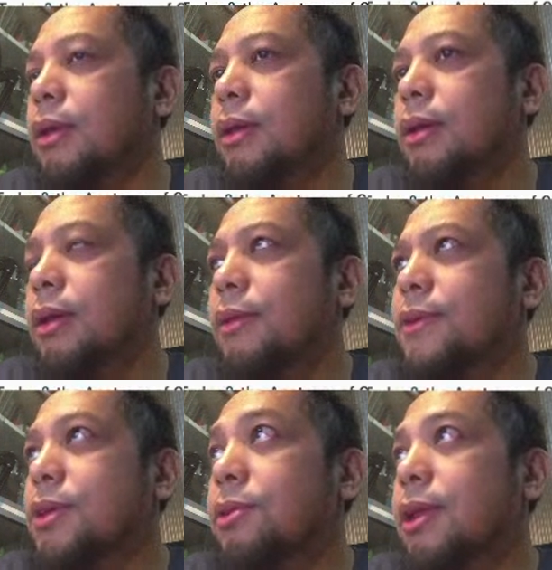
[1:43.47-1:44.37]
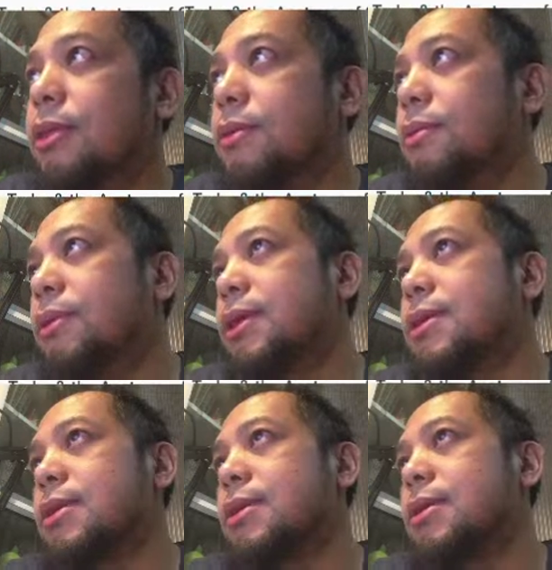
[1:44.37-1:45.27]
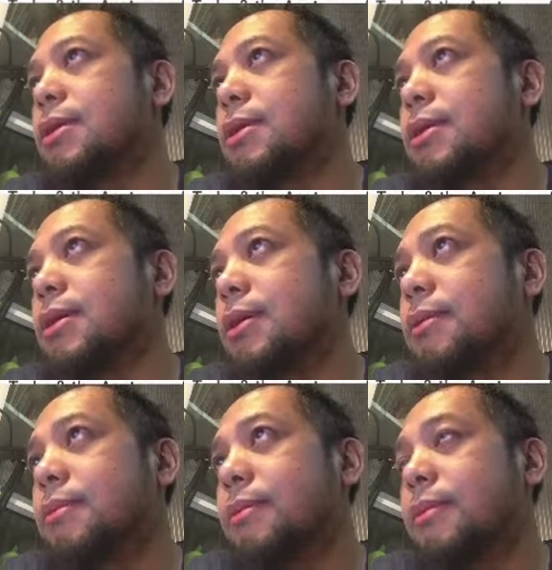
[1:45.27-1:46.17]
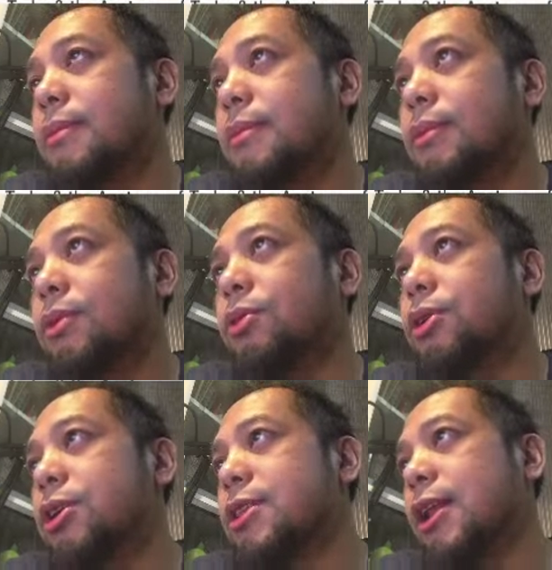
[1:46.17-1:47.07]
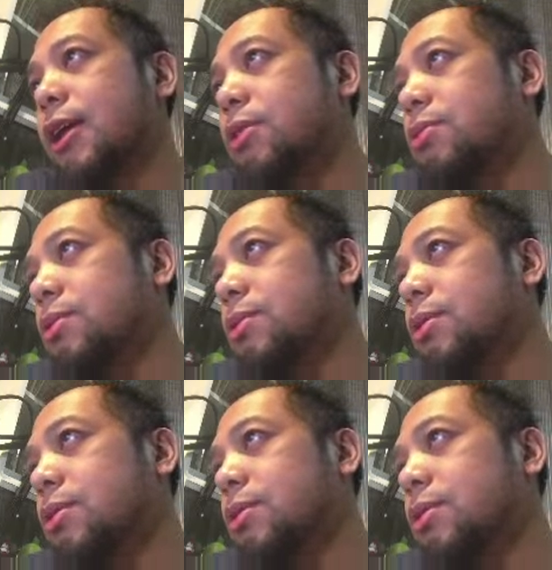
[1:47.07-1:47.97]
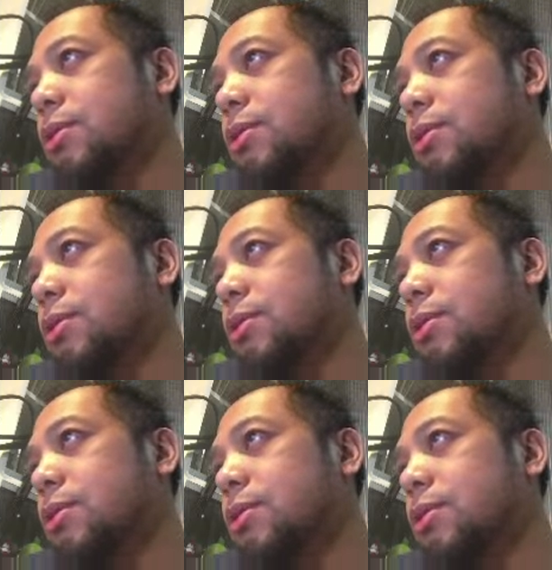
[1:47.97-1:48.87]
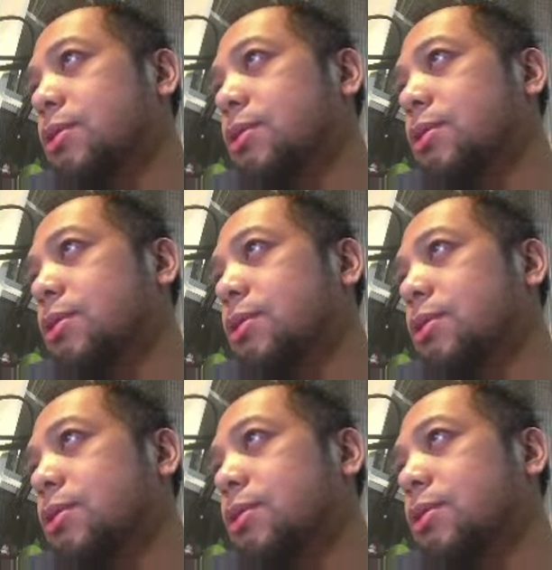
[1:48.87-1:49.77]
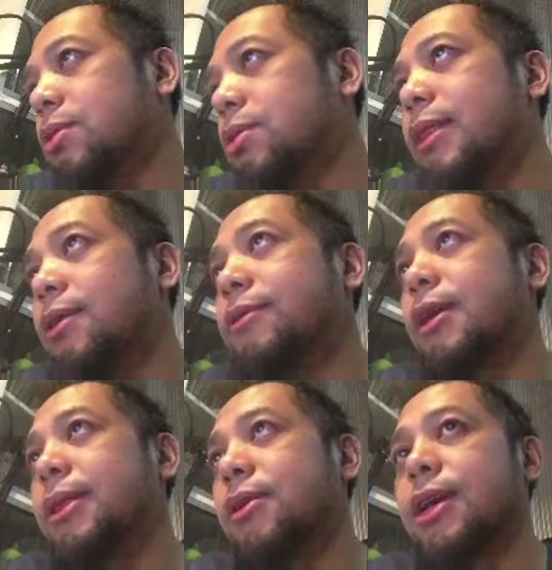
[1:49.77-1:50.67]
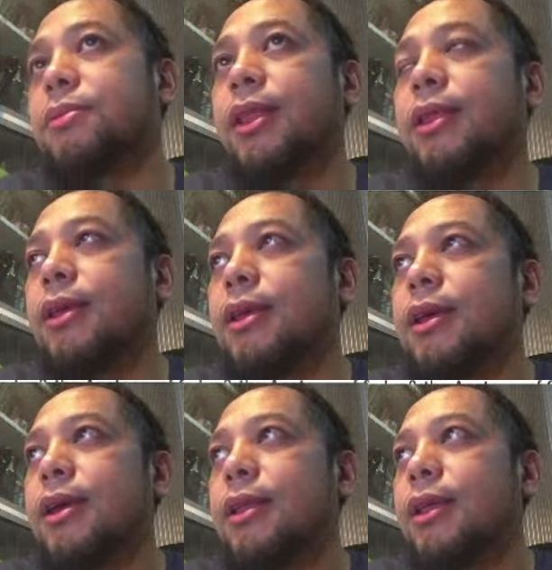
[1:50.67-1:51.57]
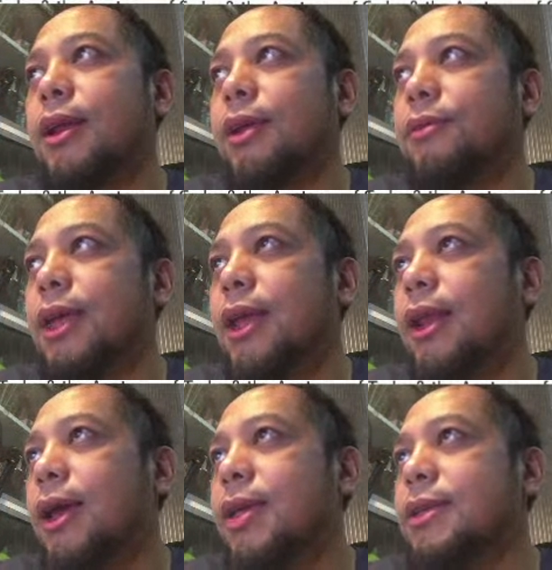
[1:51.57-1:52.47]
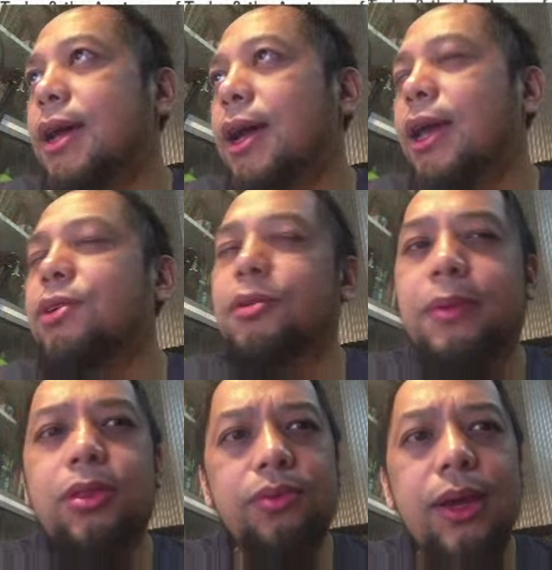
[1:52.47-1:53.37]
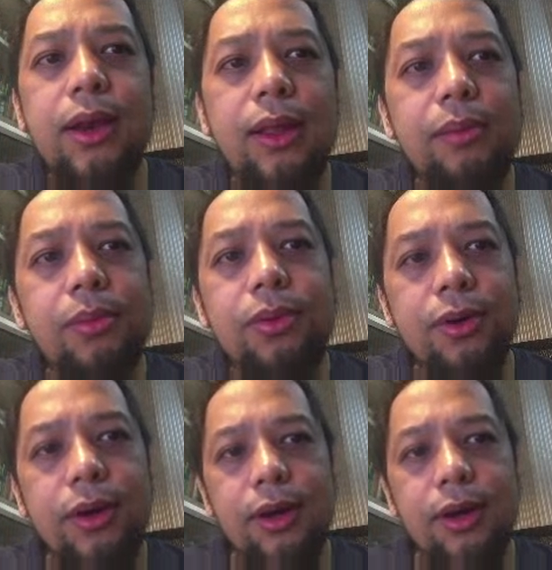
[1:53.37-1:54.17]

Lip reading: It was only through this course that I took by Tiago Forte and Building Your Second Brain that I realized I could be doing a lot more.